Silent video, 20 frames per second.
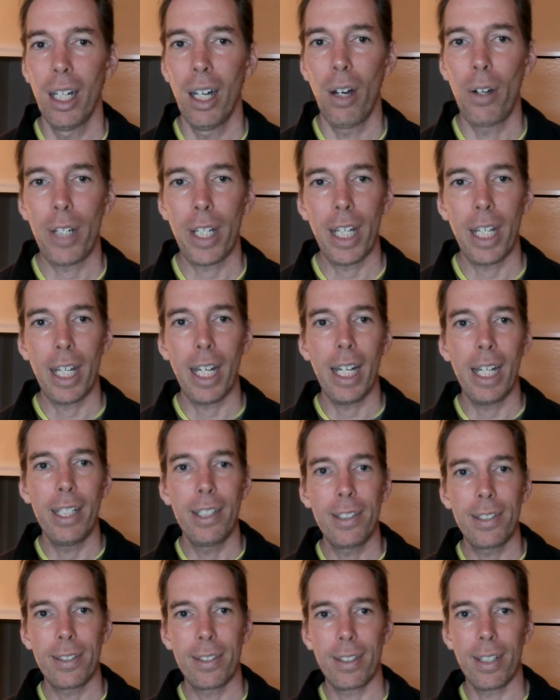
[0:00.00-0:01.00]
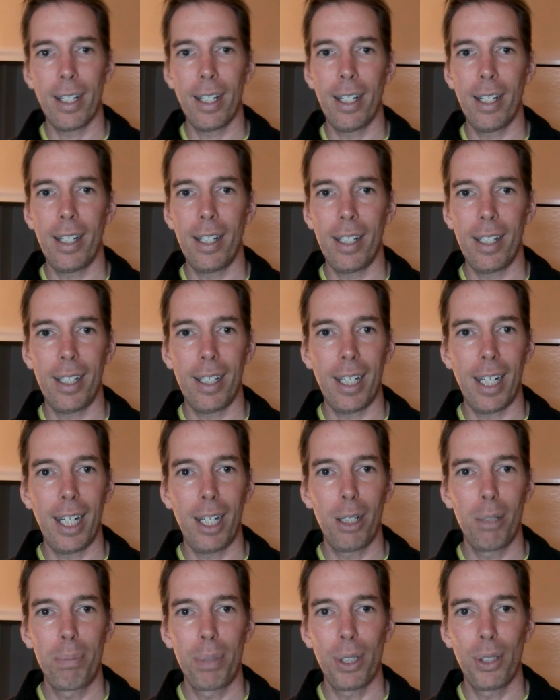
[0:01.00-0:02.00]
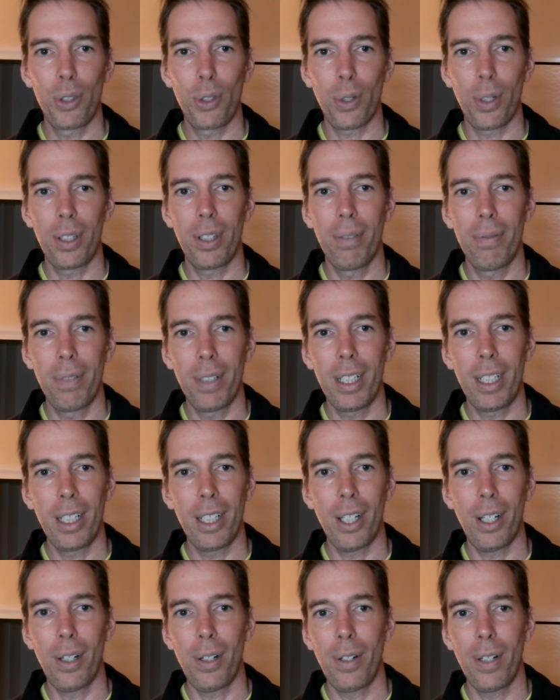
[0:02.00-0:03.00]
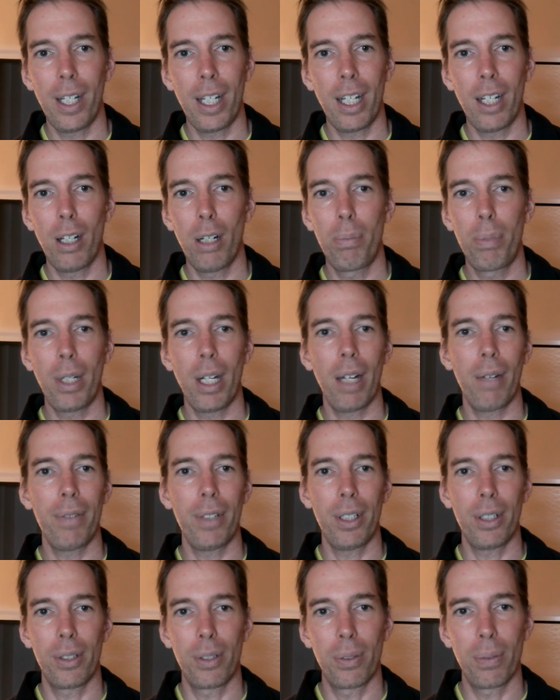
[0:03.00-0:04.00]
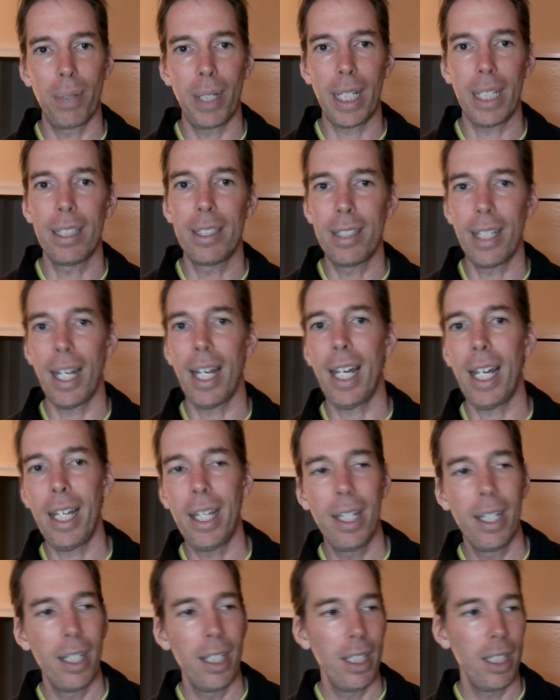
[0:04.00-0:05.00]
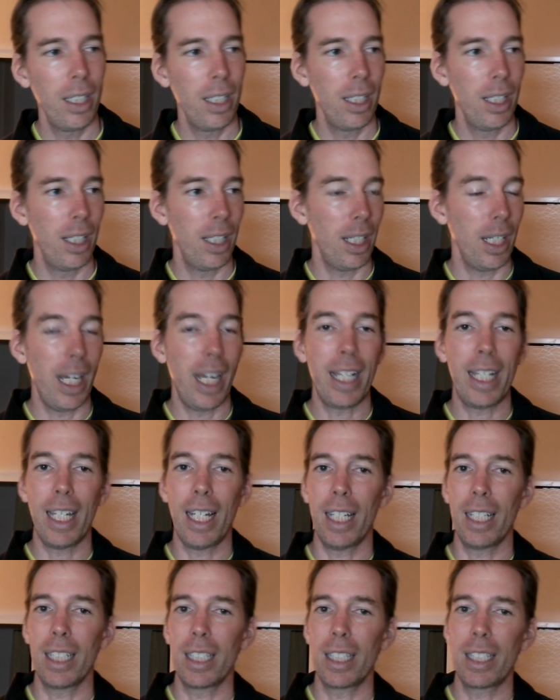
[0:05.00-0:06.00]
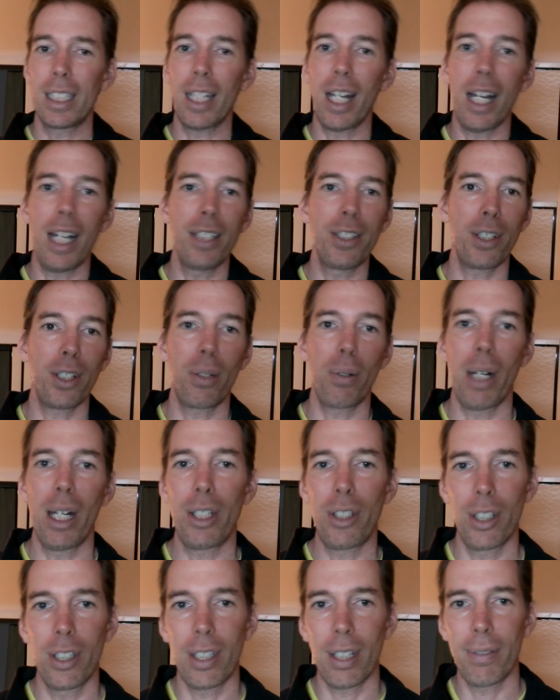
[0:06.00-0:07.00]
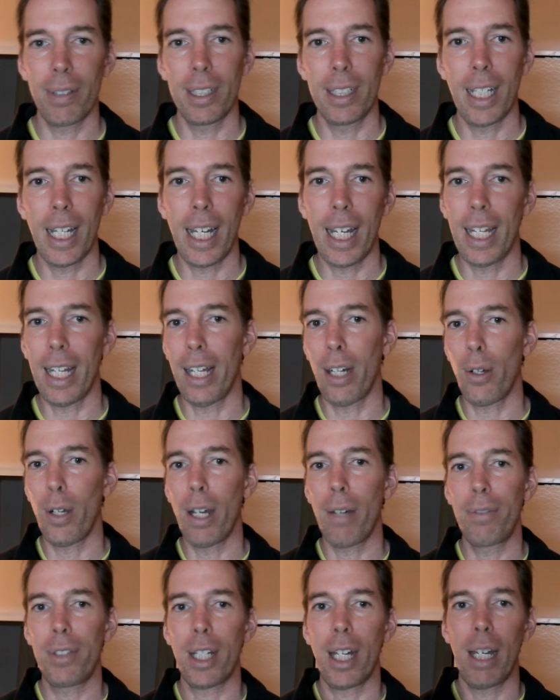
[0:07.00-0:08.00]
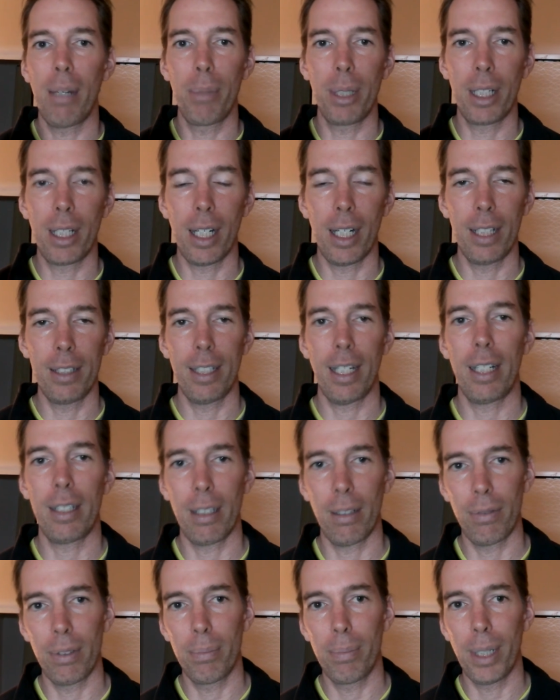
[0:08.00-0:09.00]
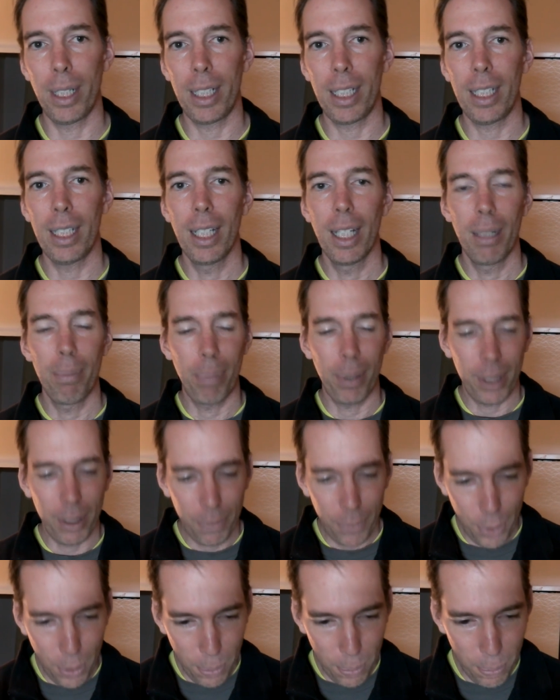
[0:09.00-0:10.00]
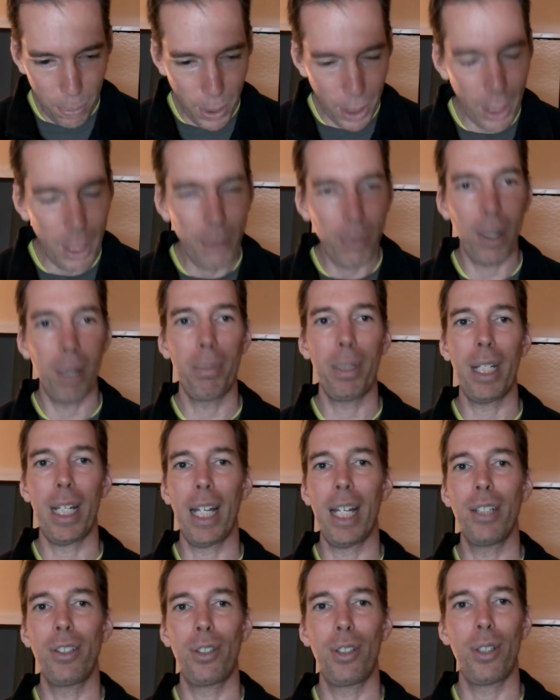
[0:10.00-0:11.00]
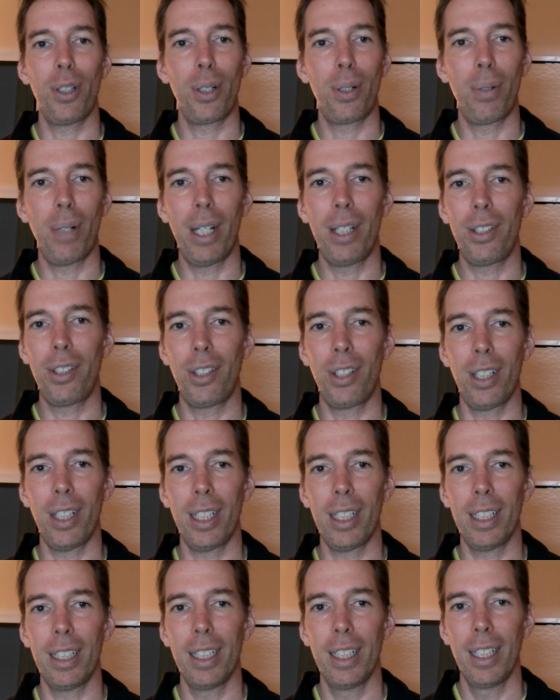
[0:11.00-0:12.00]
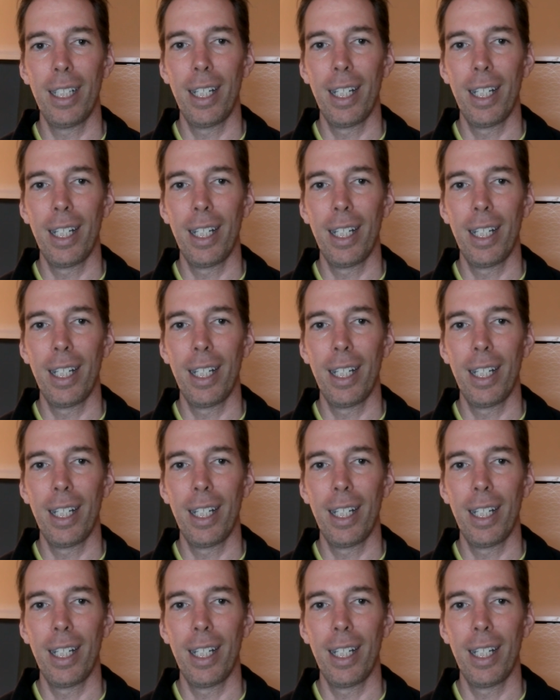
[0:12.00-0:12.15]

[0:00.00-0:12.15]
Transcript: Okay guys, I hope you enjoyed the video, and I hope you're having a great day. I get tons of questions every day, and I don't have time to contact everybody, but if you really want me to answer your question,